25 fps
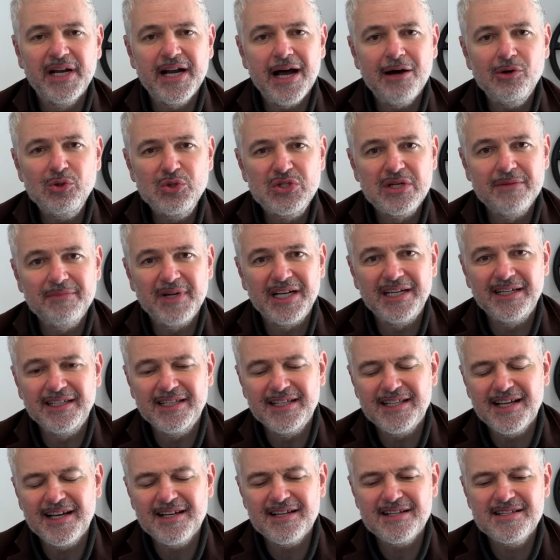ultimately
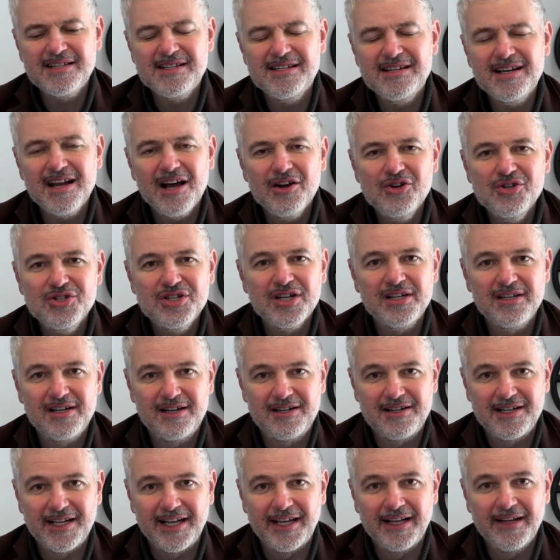there is no
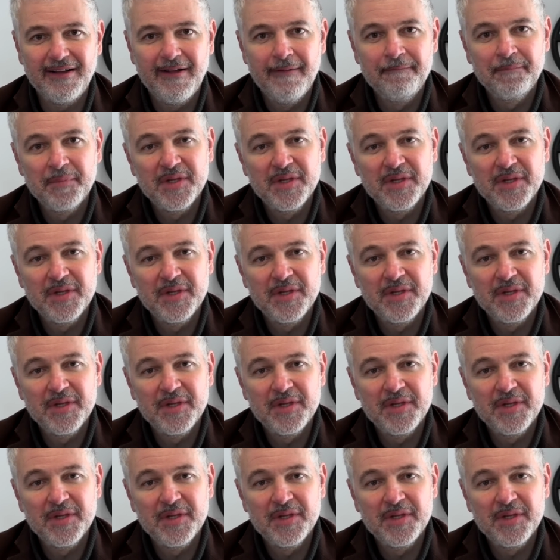denying